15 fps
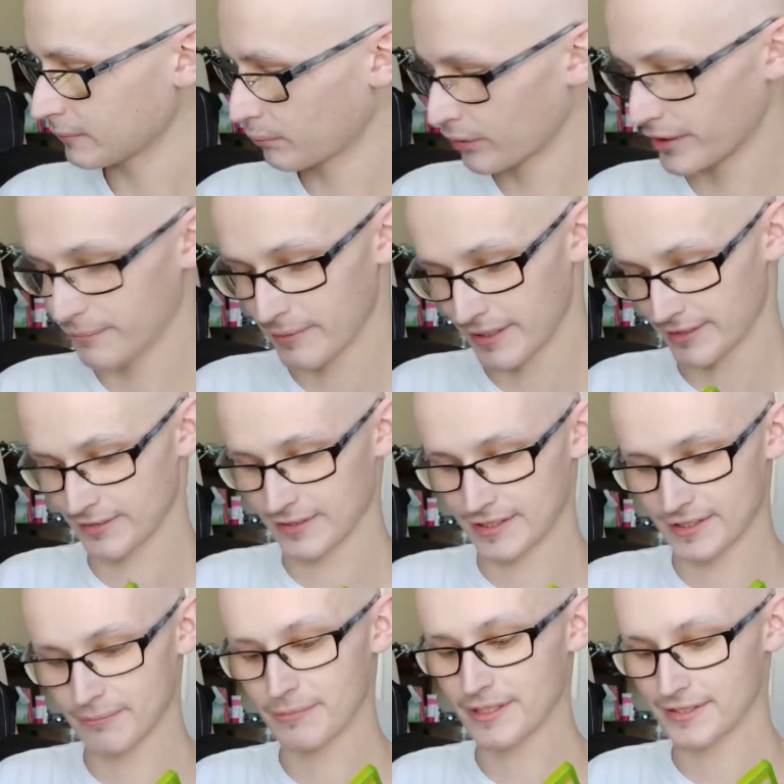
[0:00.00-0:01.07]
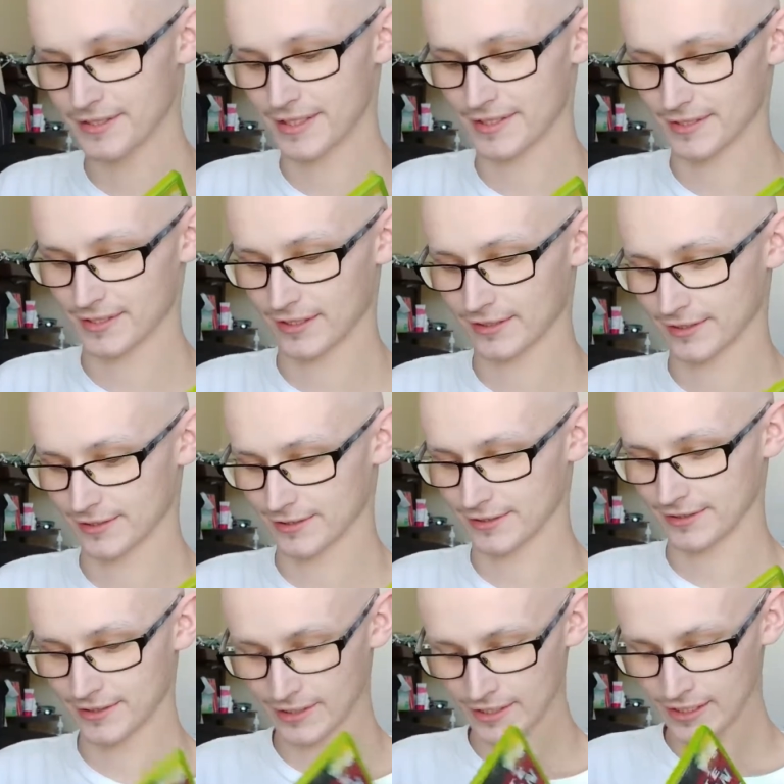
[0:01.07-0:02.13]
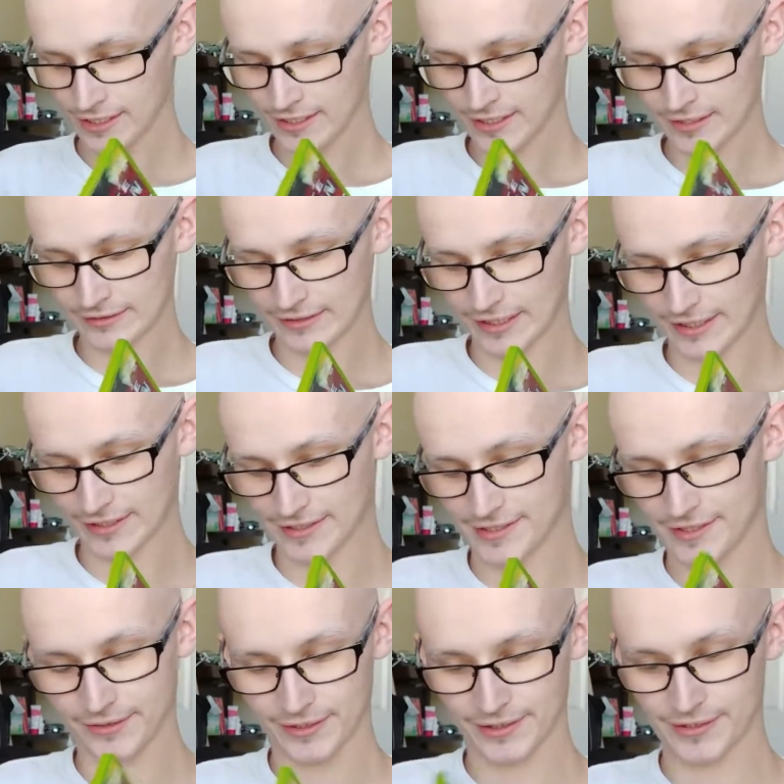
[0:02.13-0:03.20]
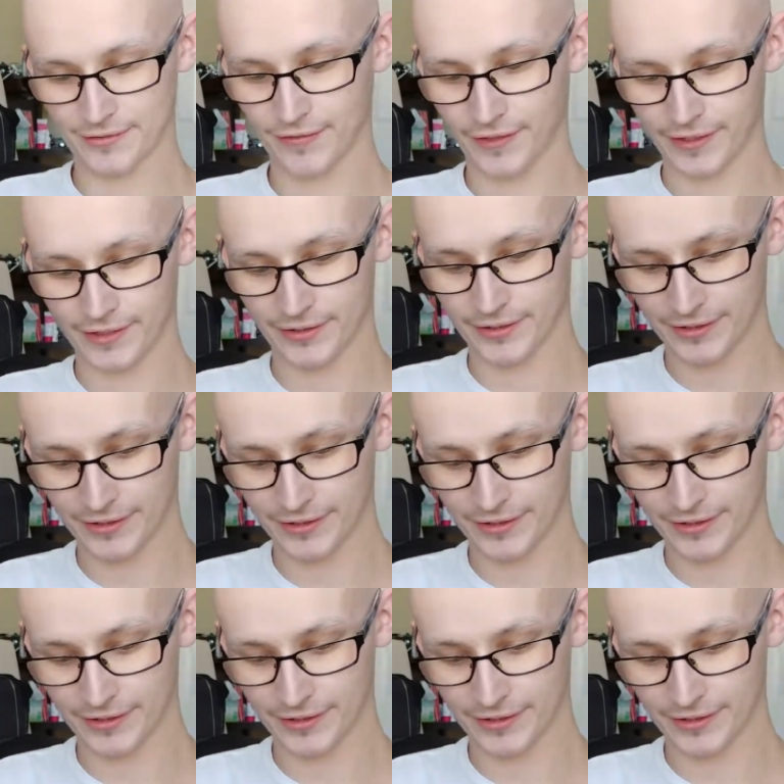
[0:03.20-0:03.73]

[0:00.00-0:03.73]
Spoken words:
pretty mint. It's a mint disc, honestly. I could sell it as very good